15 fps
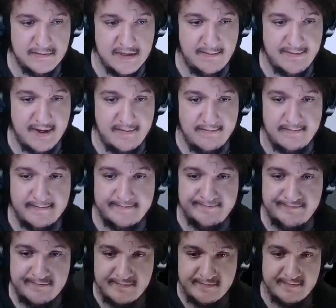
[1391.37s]
I'm done.
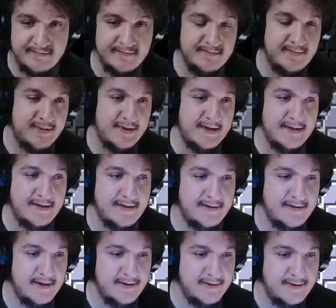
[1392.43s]
See ya,
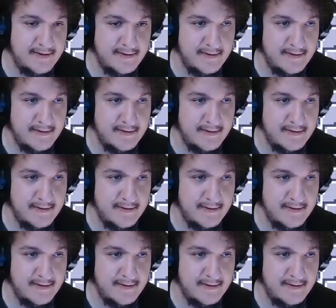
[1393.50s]
Toad.